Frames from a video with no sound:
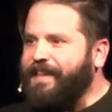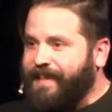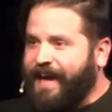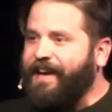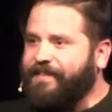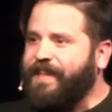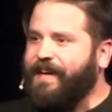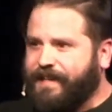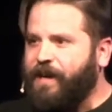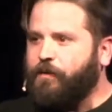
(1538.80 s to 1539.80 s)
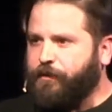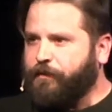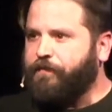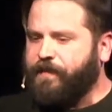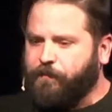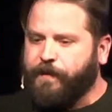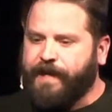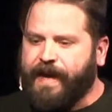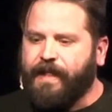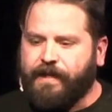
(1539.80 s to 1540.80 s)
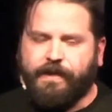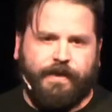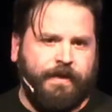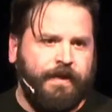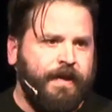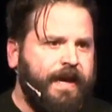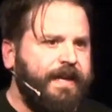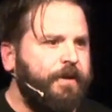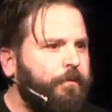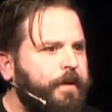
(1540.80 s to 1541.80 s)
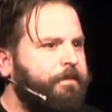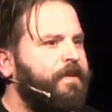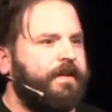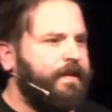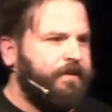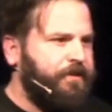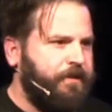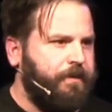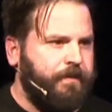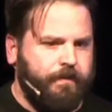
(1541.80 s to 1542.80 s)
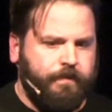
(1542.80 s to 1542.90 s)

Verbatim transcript: death as that counterfeit reality, and he rips it into.